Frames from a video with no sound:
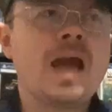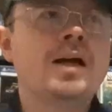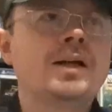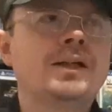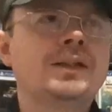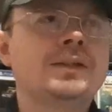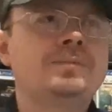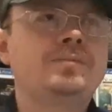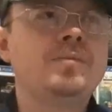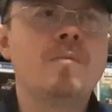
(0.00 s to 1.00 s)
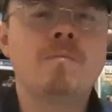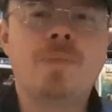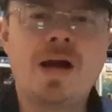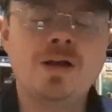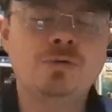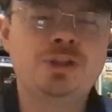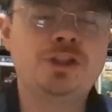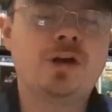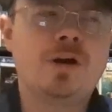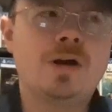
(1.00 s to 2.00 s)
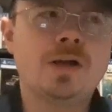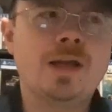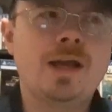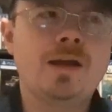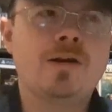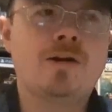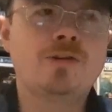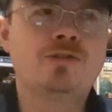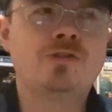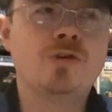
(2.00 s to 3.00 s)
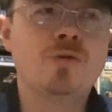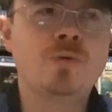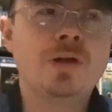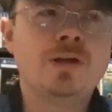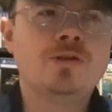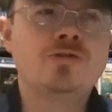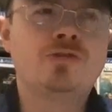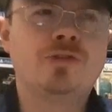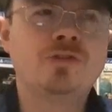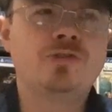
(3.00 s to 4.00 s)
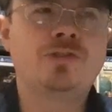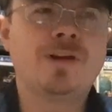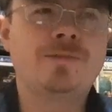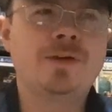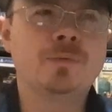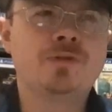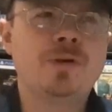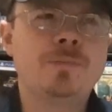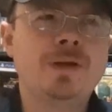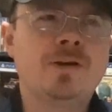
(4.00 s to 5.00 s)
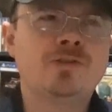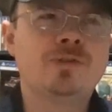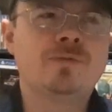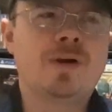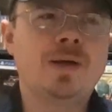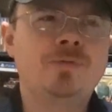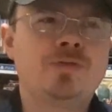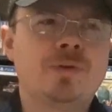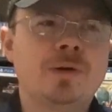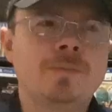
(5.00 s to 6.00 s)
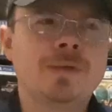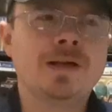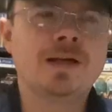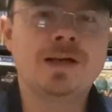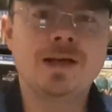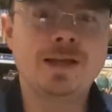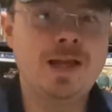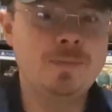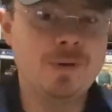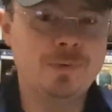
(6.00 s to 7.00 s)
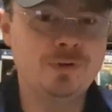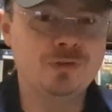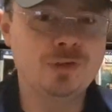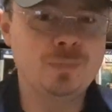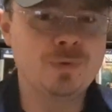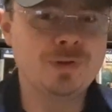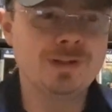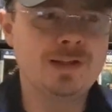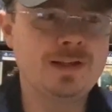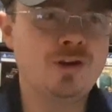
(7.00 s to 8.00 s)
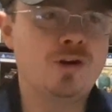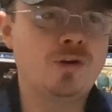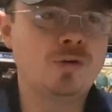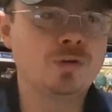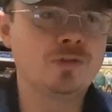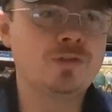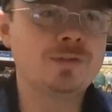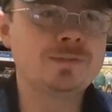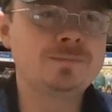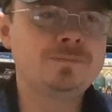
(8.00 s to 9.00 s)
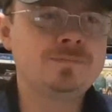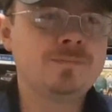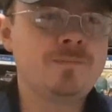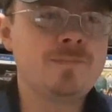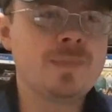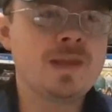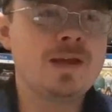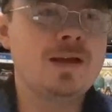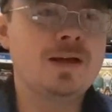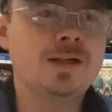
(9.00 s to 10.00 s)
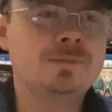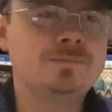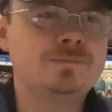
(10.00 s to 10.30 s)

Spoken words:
uh, Bioshock, and also certain stuff in it was giving me also vibes from a game I personally really like called. Uh,